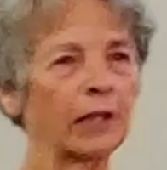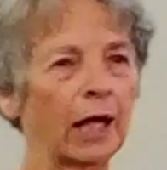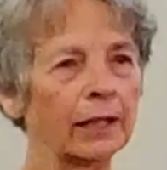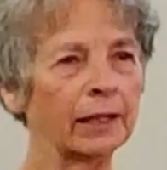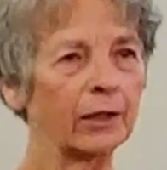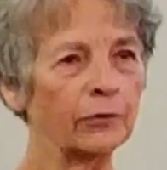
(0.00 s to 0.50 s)
out
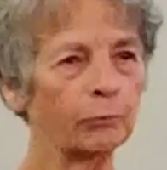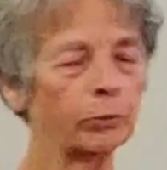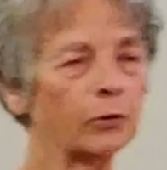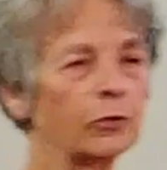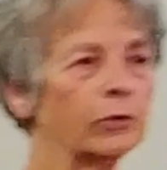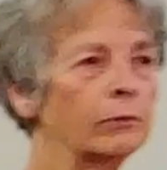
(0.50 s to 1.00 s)
of this
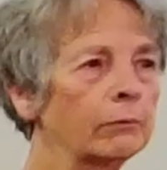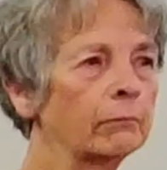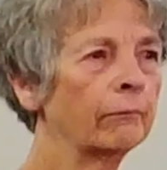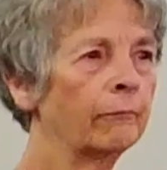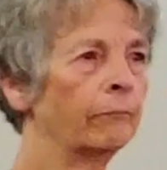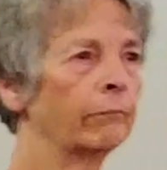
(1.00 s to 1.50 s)

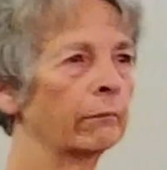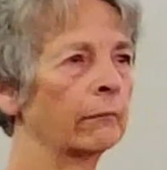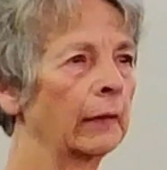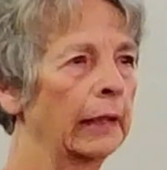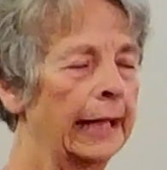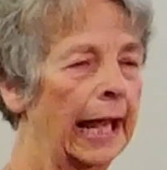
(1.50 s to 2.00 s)
person.
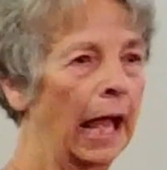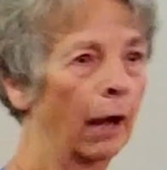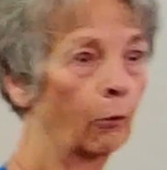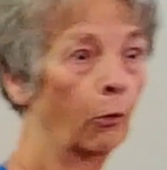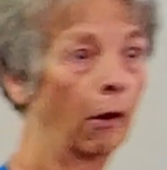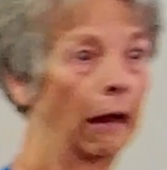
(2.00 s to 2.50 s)
Yeah,
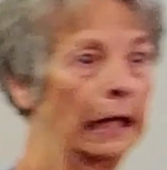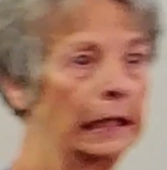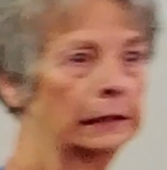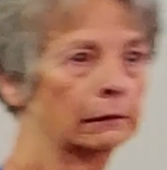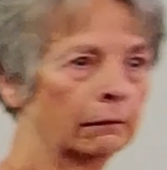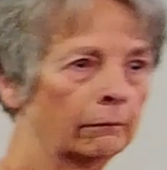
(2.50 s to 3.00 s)
right.